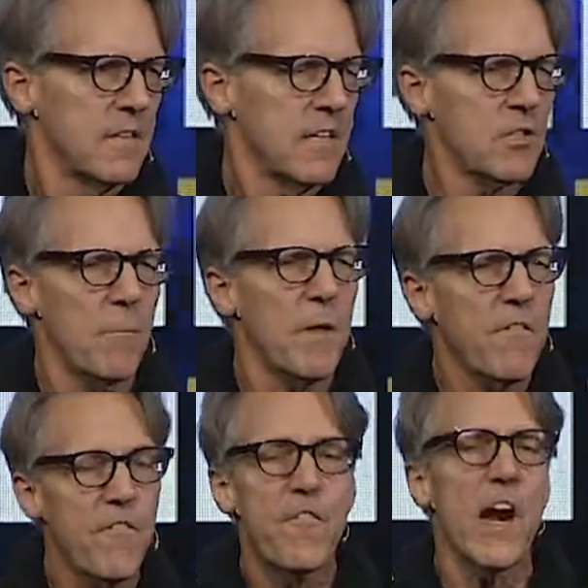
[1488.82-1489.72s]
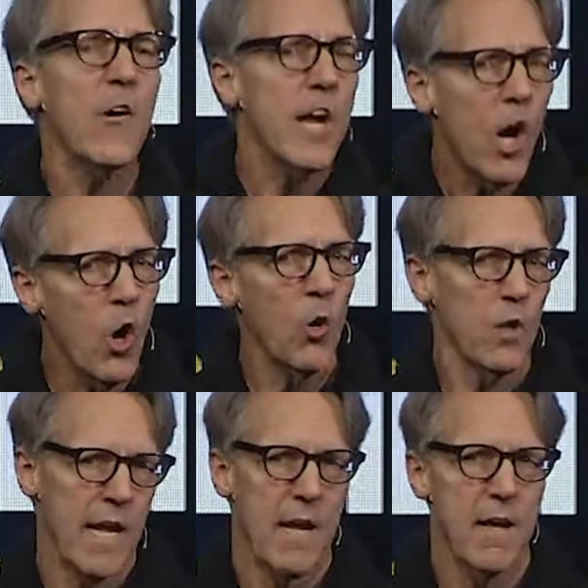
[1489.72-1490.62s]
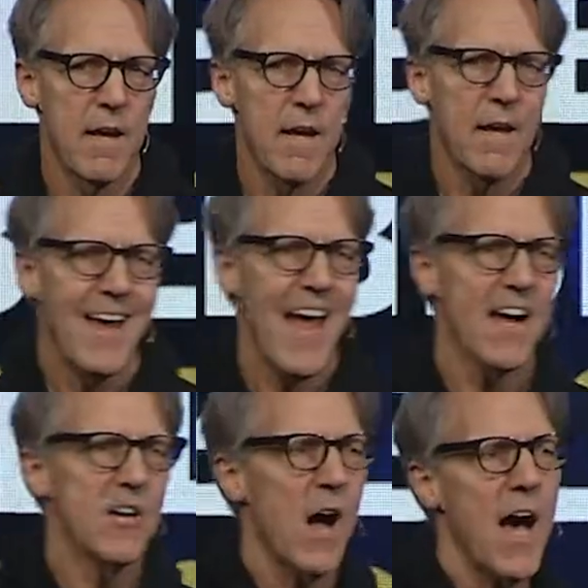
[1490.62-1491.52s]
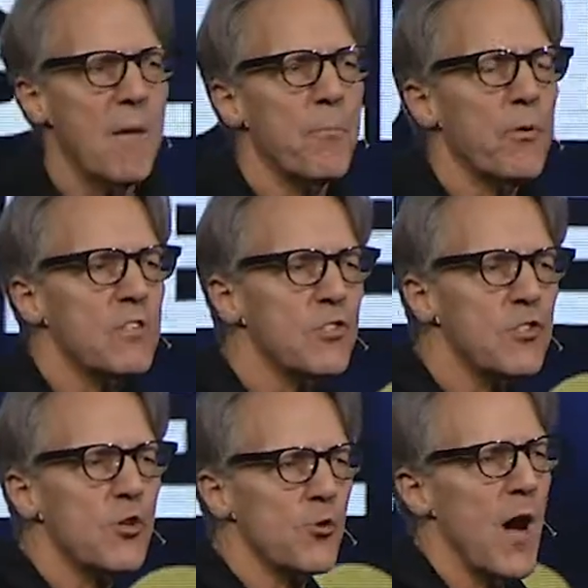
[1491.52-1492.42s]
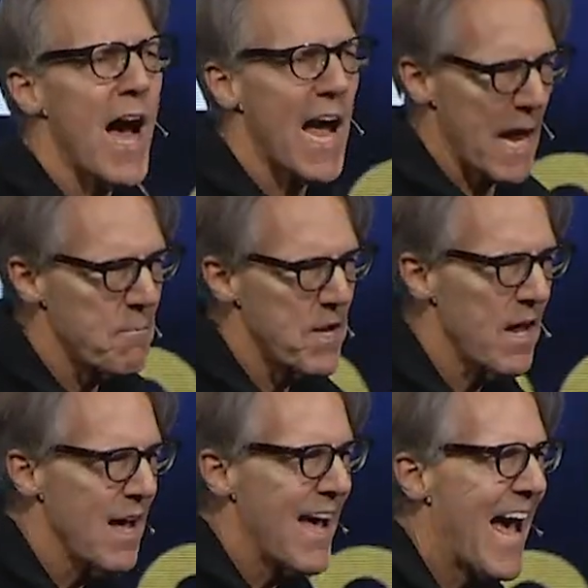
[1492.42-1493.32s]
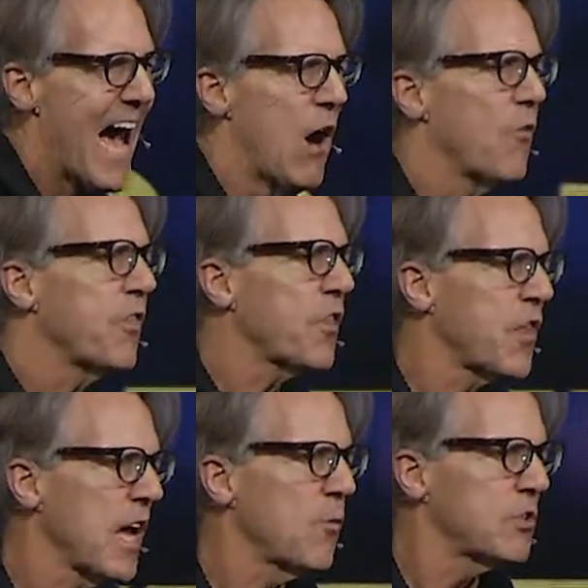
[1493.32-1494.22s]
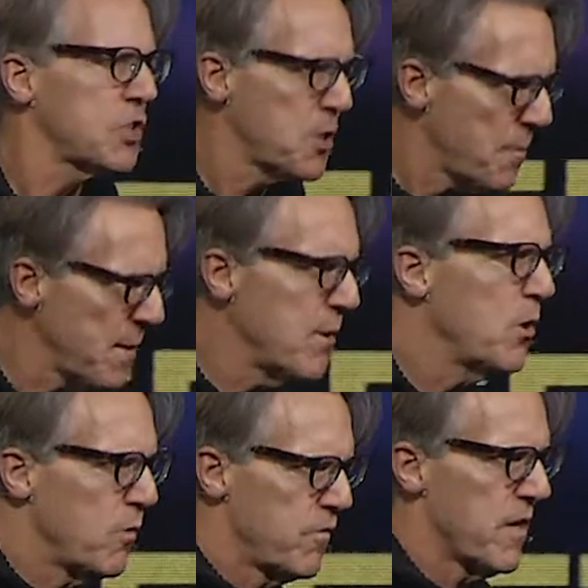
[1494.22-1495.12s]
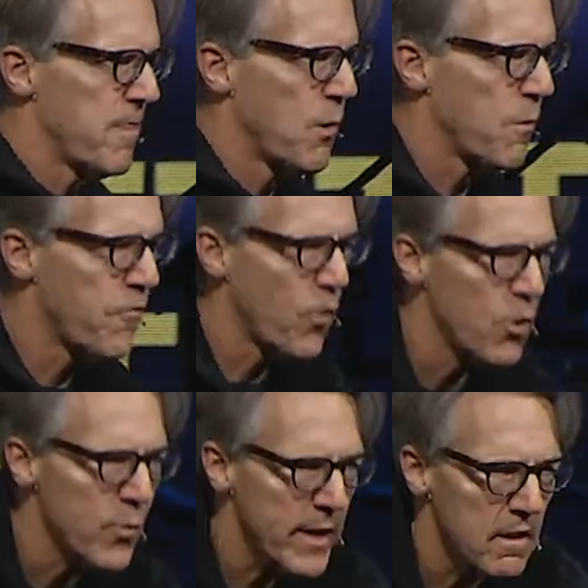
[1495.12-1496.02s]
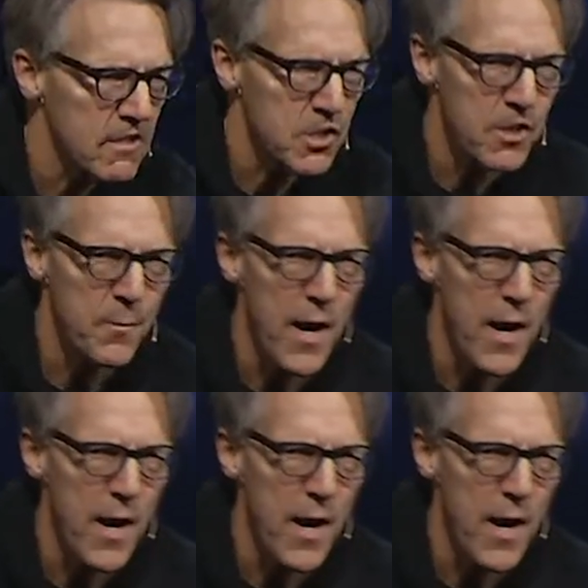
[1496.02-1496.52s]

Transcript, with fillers: It's something very holy. And God prescribed how the thing was to be moved. There were four ringlets at the